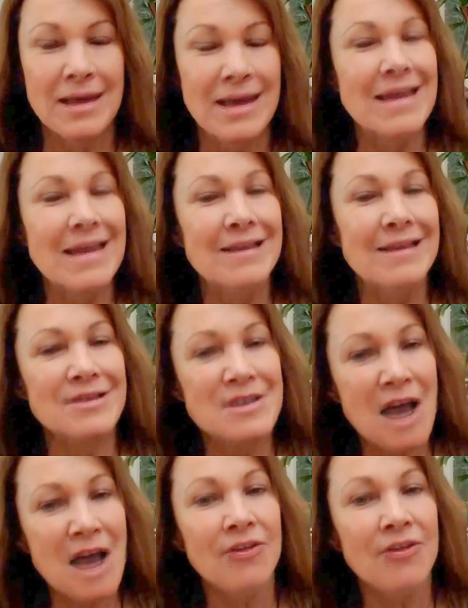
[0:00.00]
It's
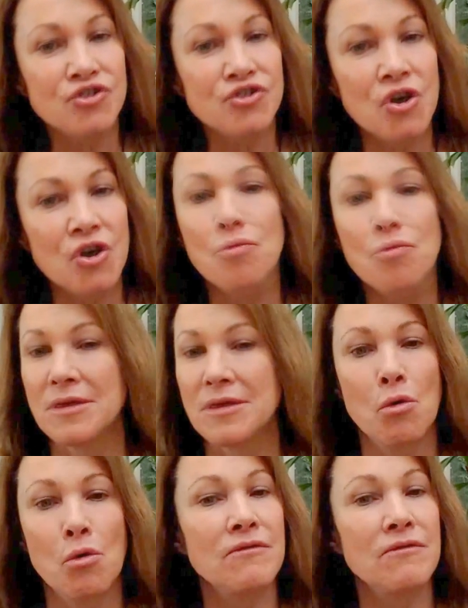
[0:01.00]
not so with
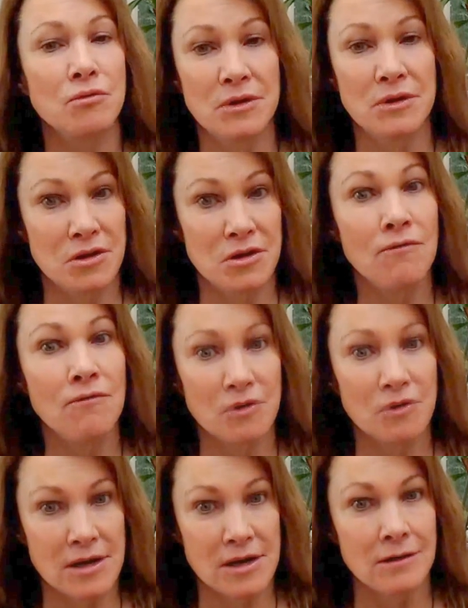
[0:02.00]
the
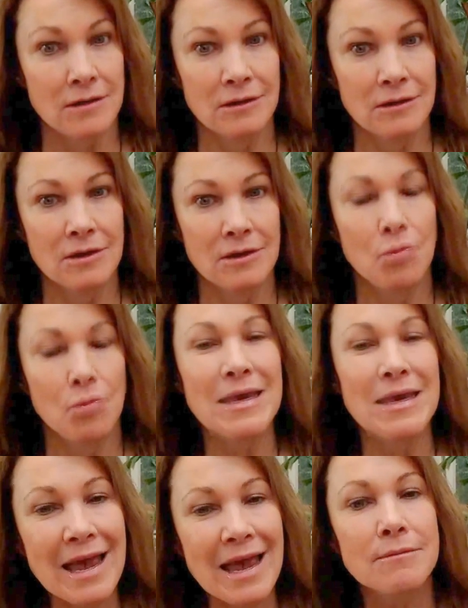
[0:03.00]
ovary.
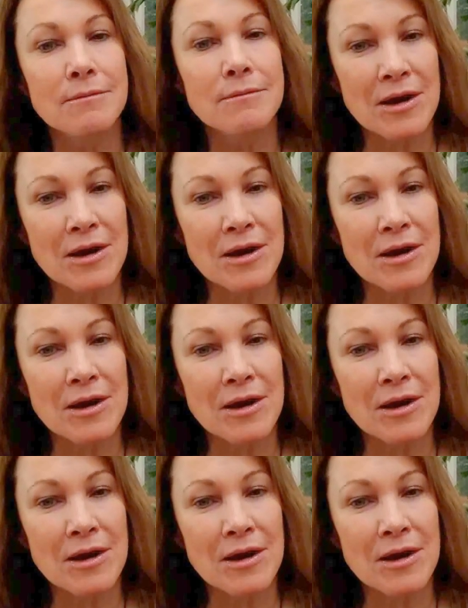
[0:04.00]
We can't